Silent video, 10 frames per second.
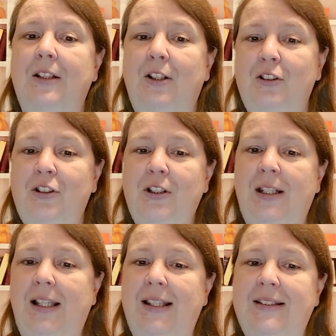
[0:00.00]
Kirsha
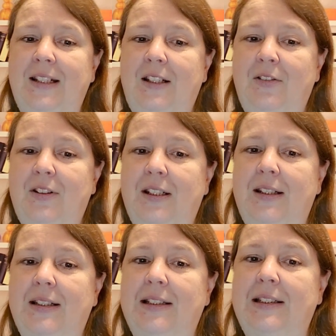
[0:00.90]
glanced at
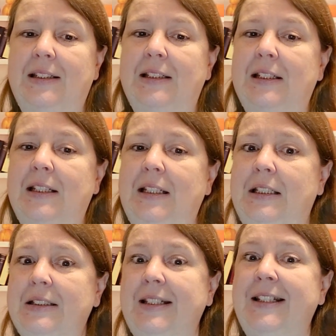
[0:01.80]
Kilty.
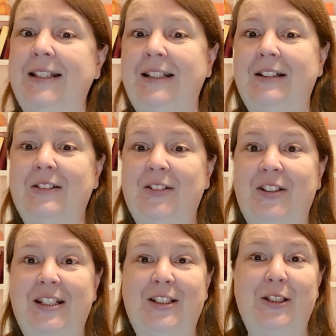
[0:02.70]
Kilty didn't know if
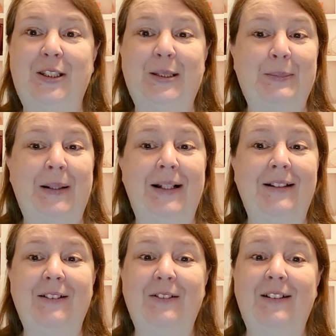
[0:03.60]
she should
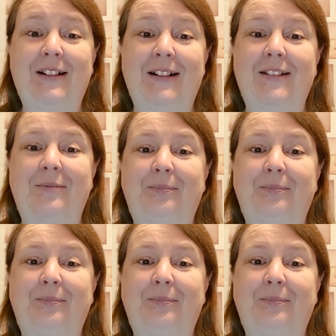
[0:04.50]
smile or not.